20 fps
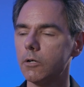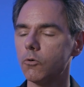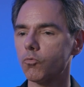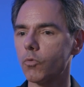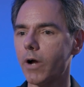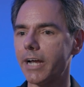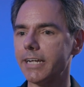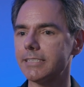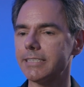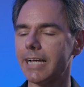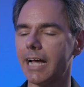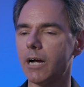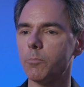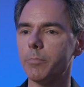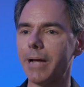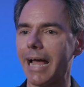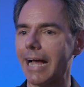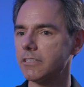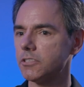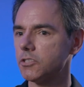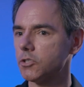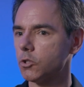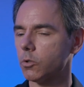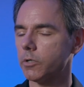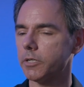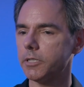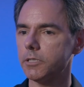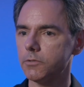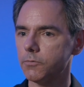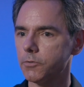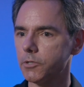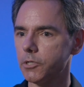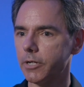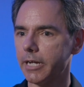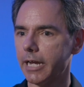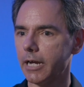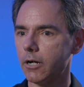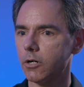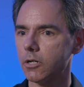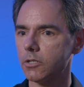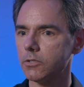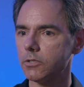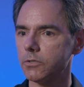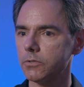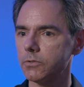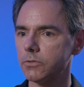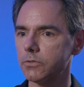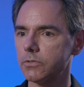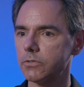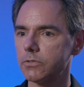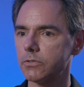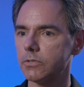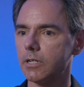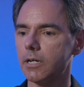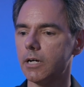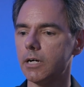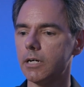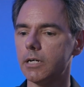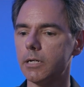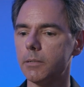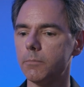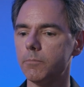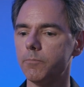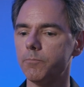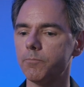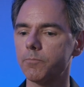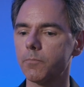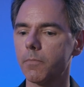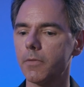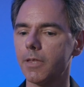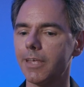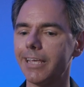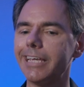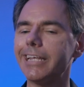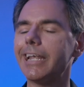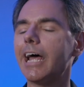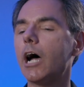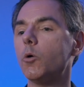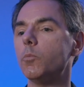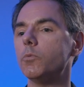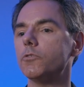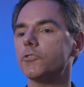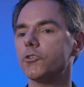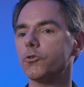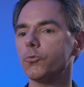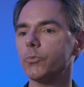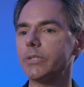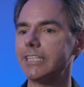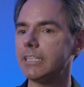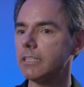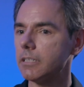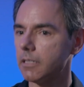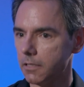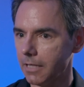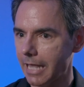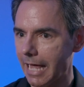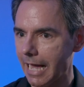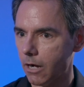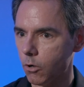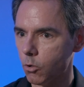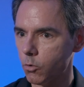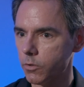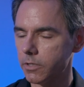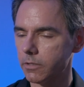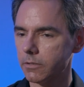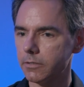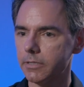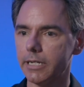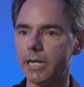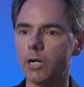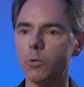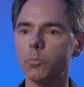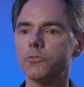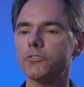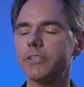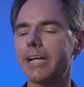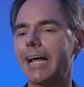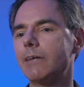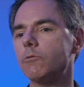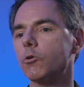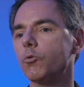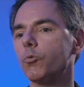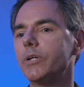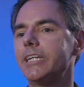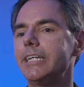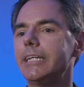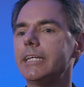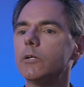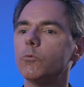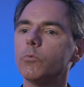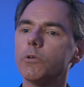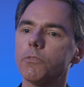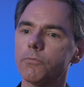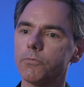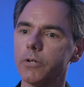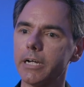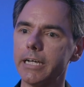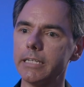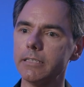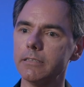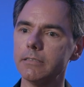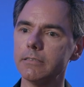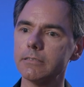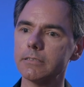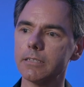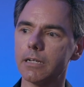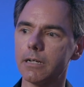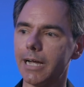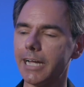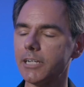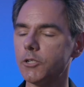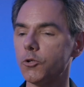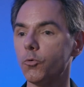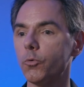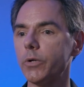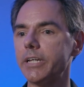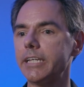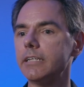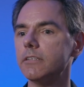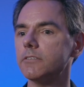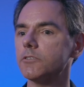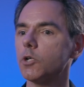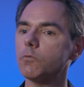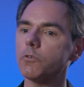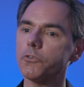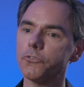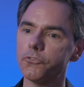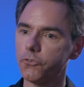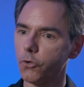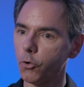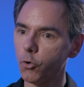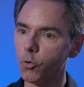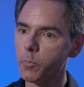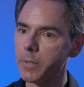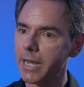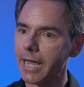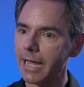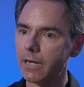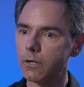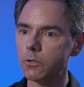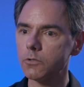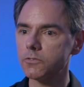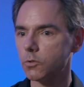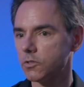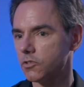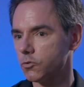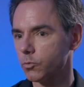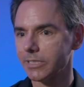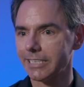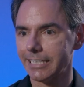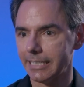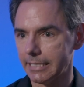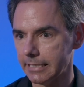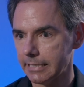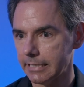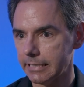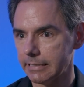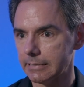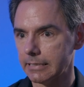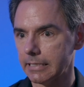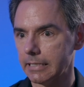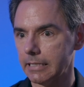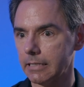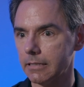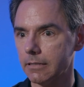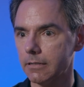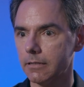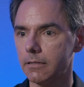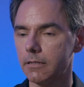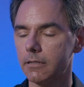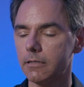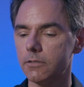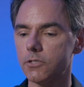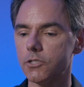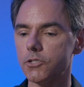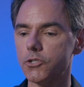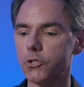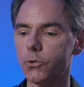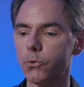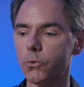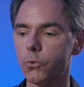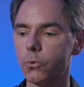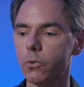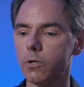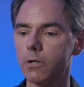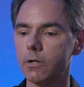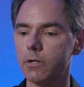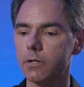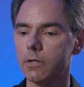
write down backstories for your characters. Um, it helps to read it aloud. It helps to have a reading with friends. Uh, I do readings over Zoom now, so it's really easy to do.